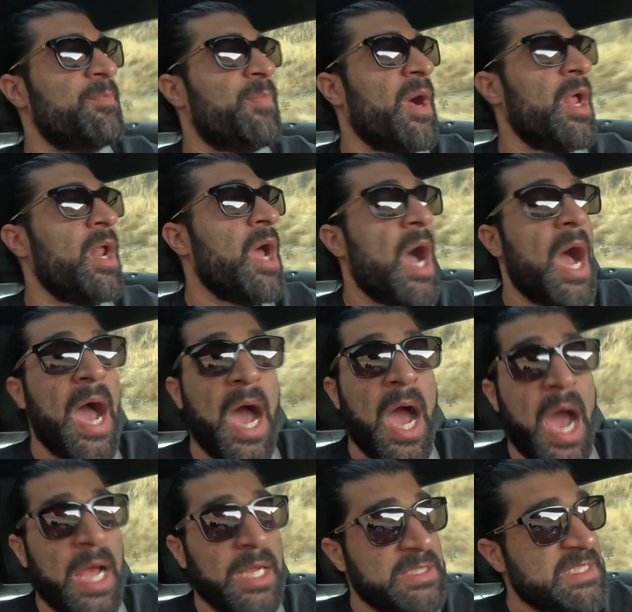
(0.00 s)
But
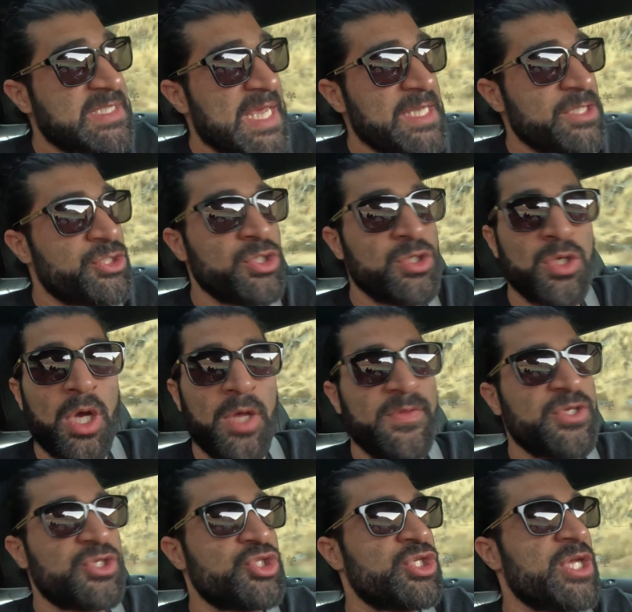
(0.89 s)
uh, stay tuned
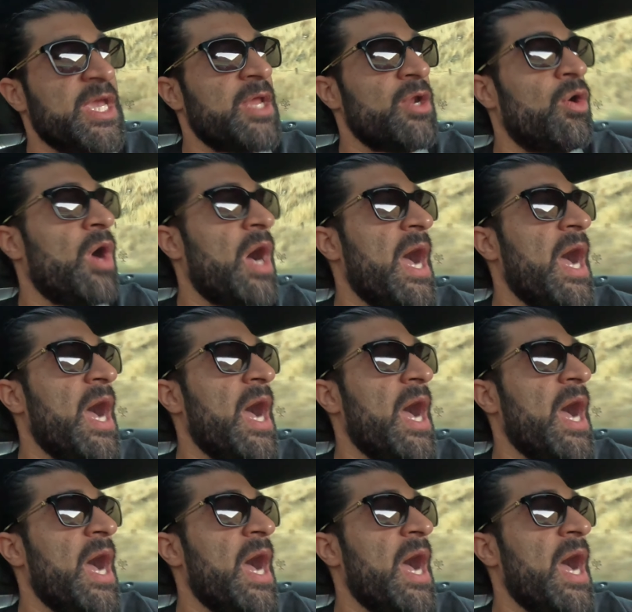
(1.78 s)
on this channel.